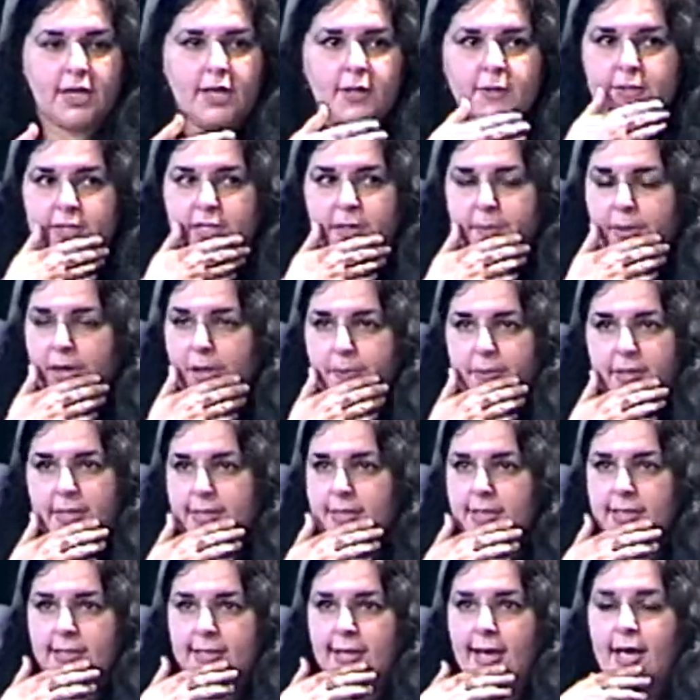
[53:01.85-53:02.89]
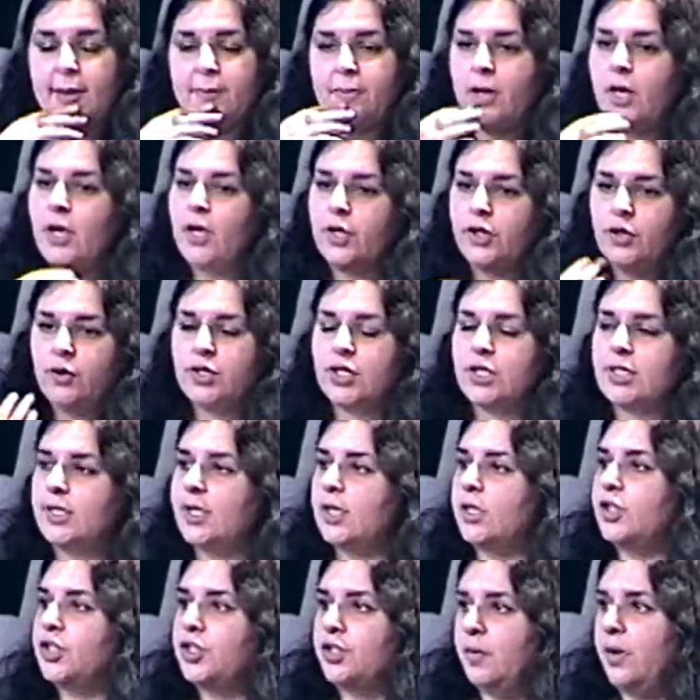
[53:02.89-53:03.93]
close to Baba is the same, you just
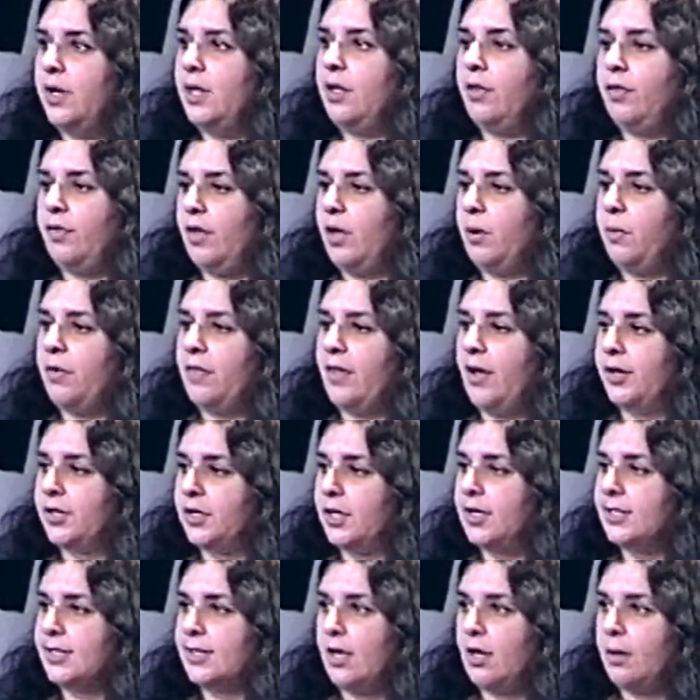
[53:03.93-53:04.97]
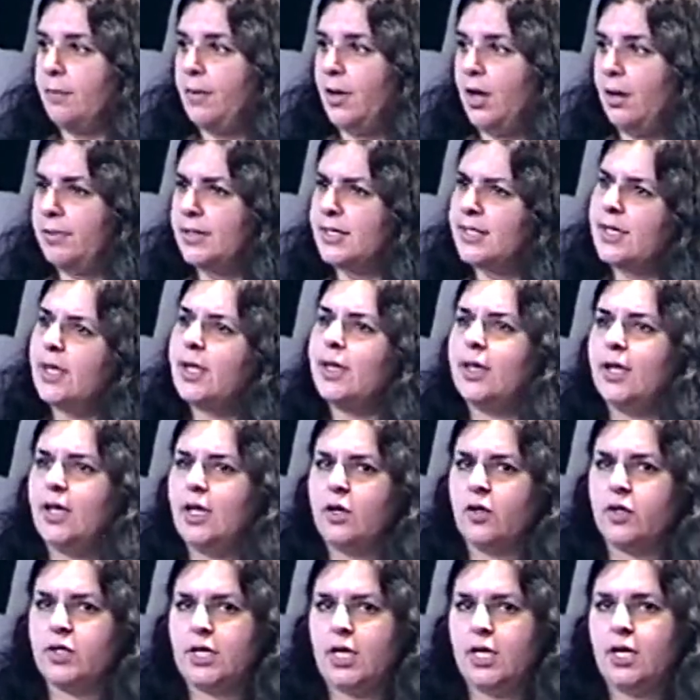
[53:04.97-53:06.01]
didn't do anything without asking Baba, certainly
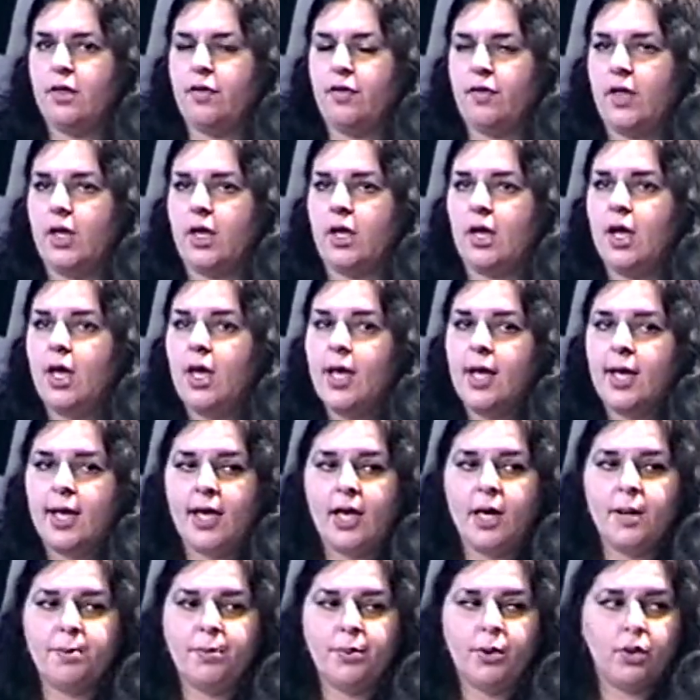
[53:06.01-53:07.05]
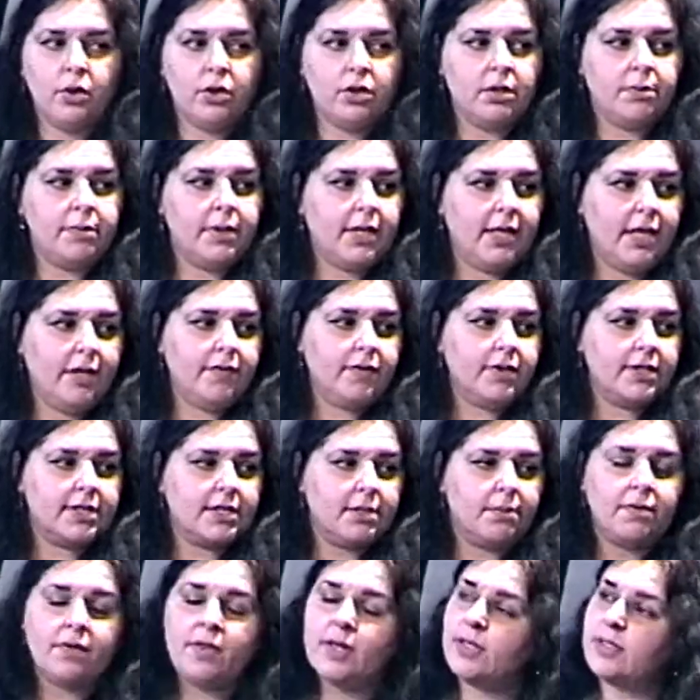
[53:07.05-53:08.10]
not anything important, but even
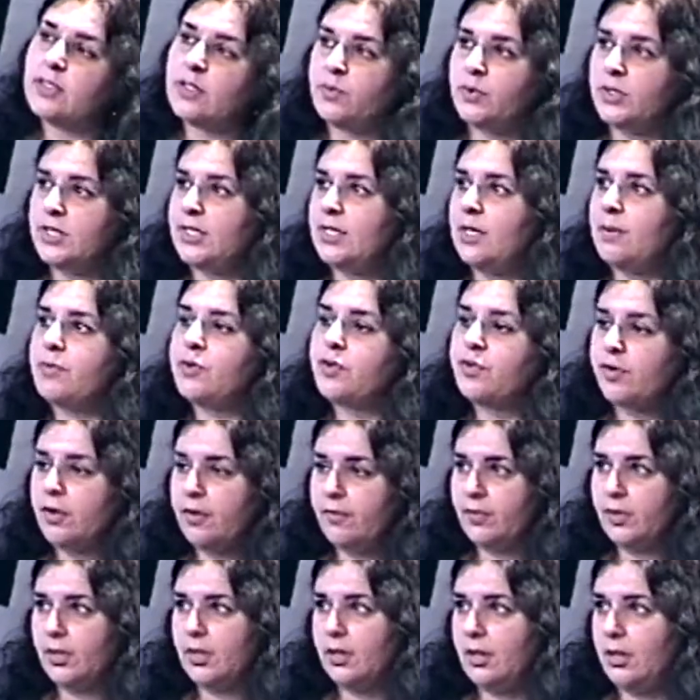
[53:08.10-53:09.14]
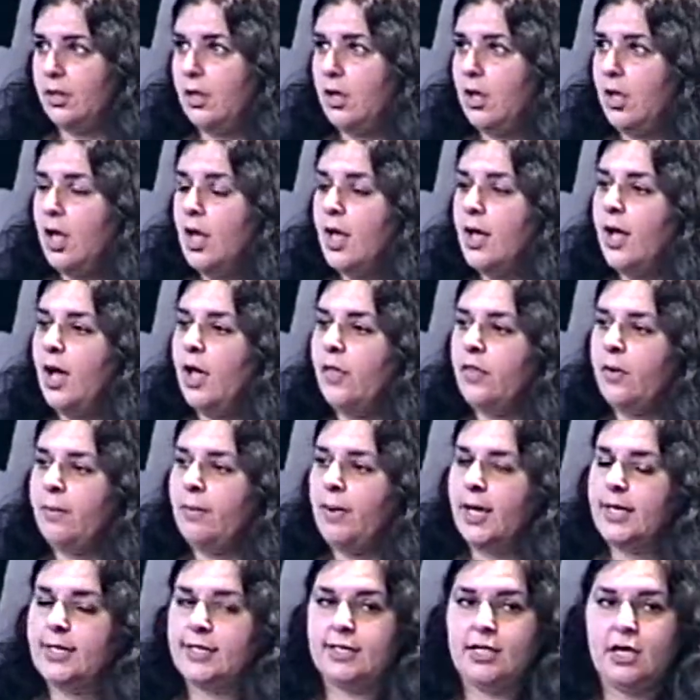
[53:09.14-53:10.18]
some things that would seem trivial and that
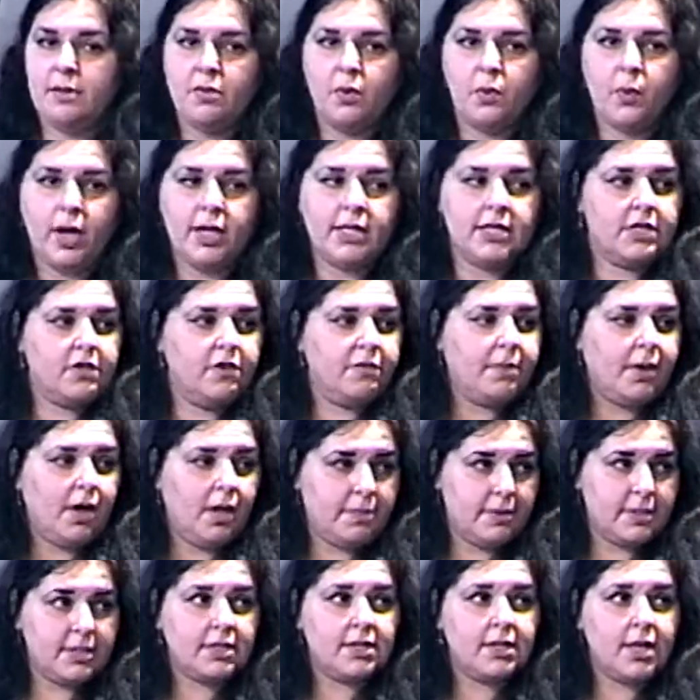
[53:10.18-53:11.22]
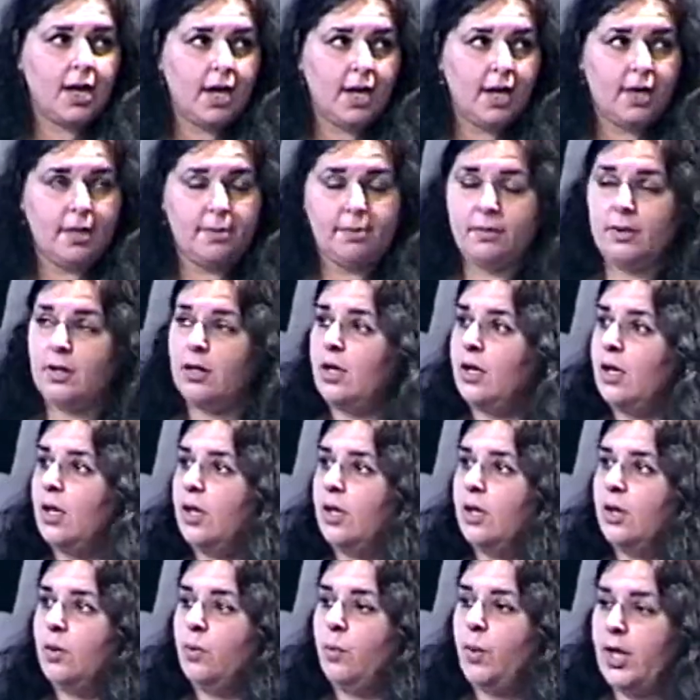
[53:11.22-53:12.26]
might seem a waste of Baba's
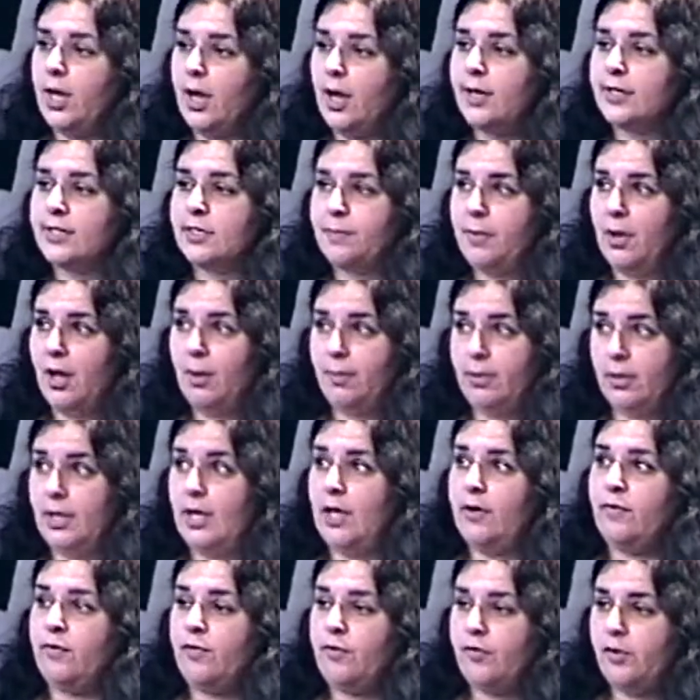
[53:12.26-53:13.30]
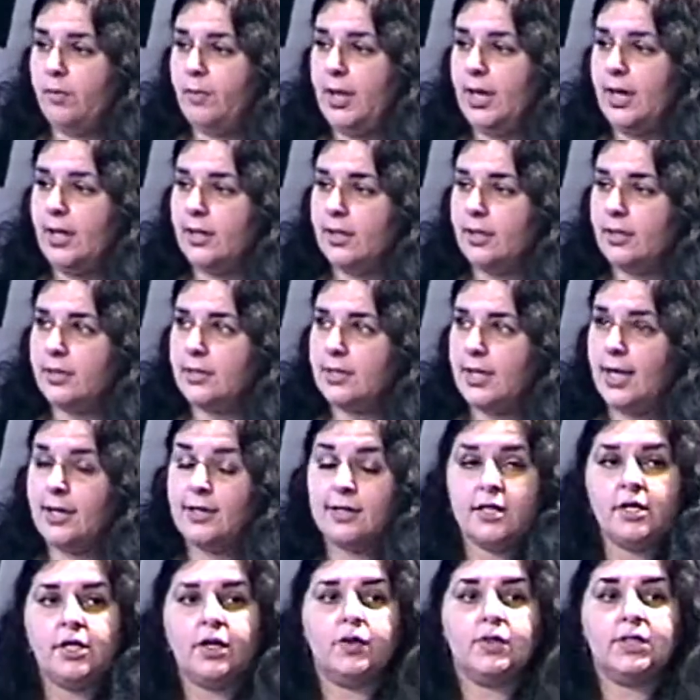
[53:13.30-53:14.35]
time, we asked Baba, even from England.
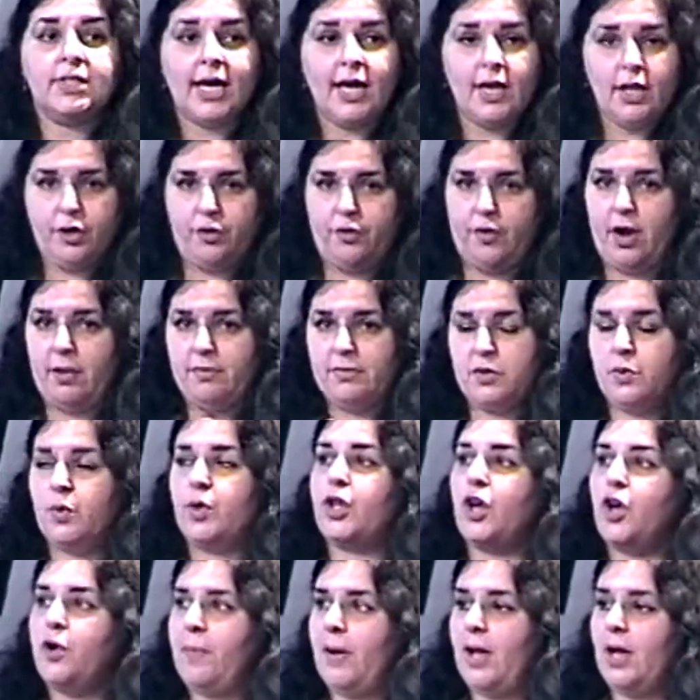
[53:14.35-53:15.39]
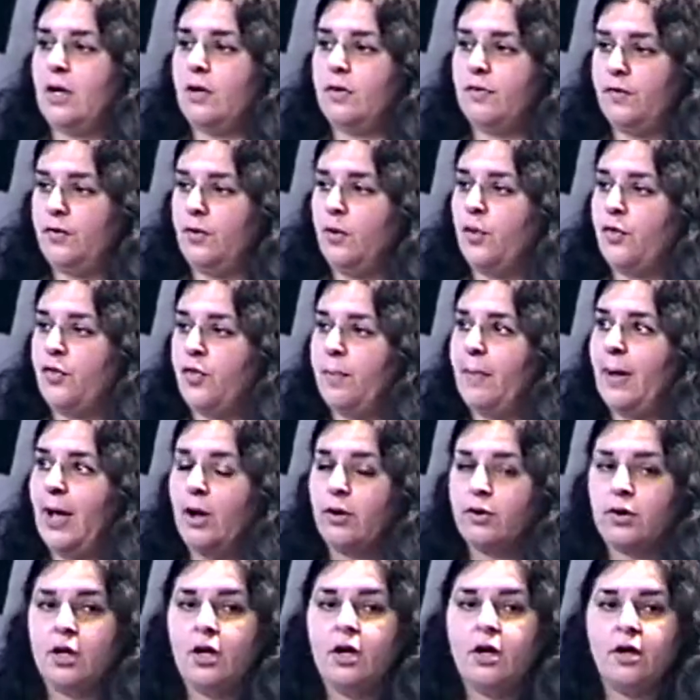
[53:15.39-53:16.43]
And, you know, telegrams would go back and forth
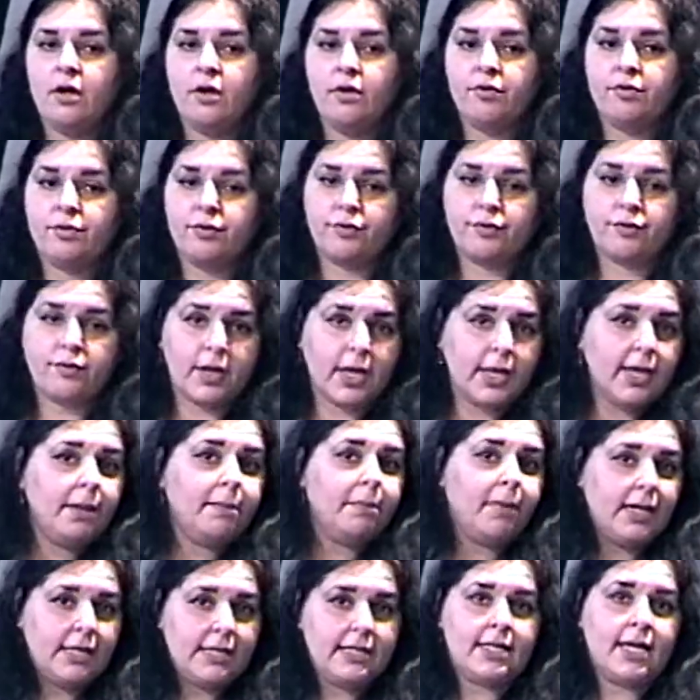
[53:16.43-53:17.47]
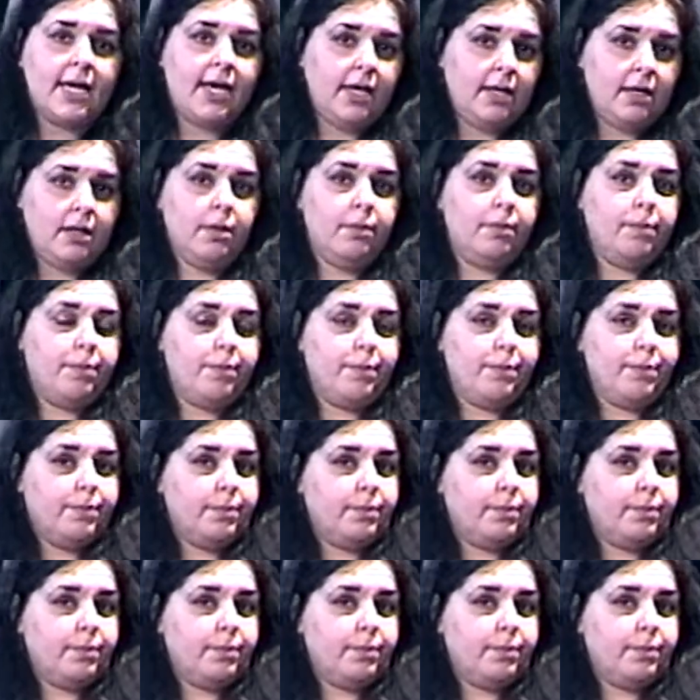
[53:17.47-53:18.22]
about really mundane,